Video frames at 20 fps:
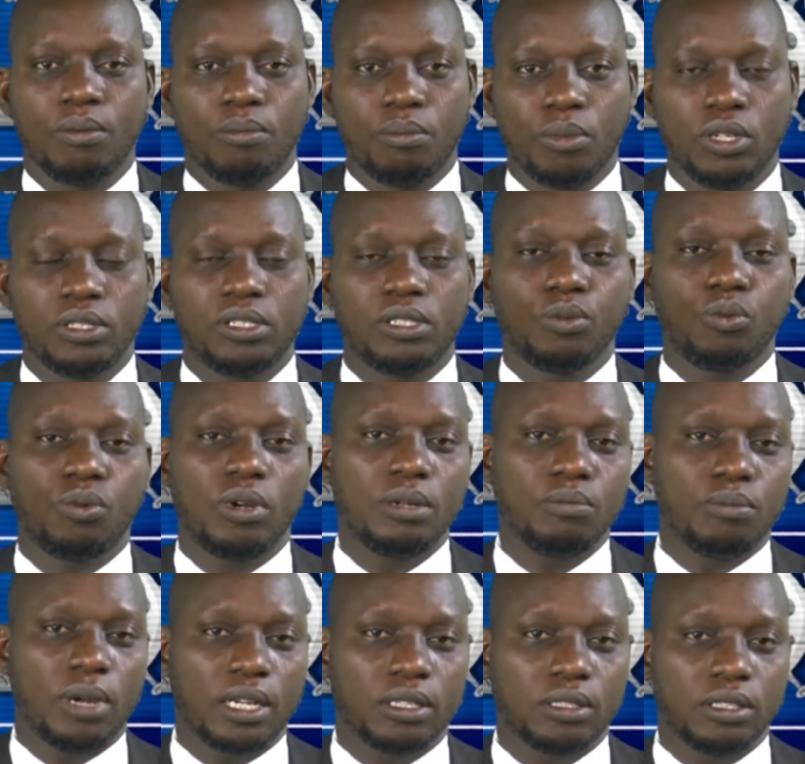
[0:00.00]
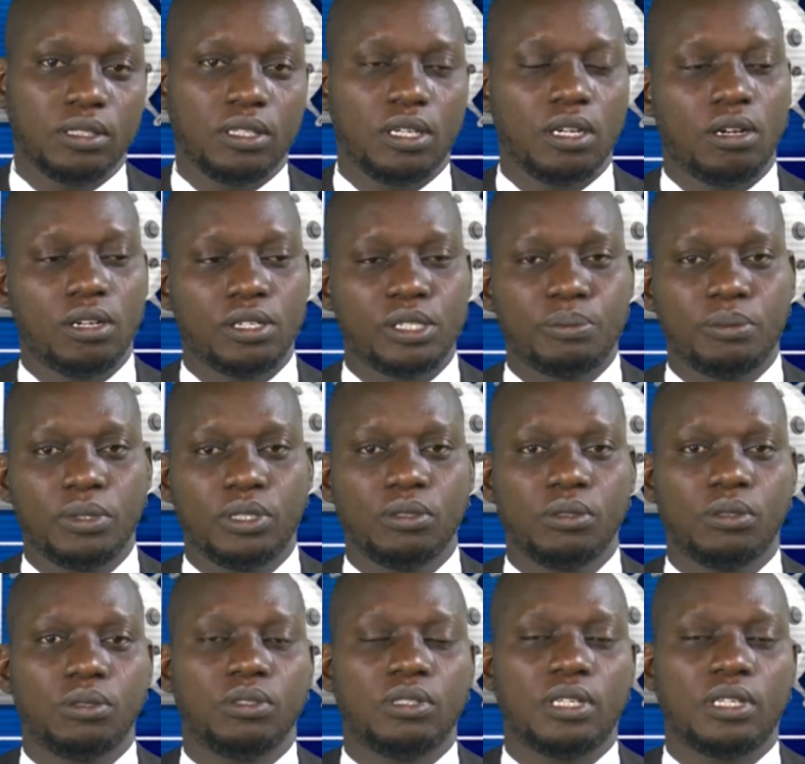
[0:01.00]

but he went back to the hospital.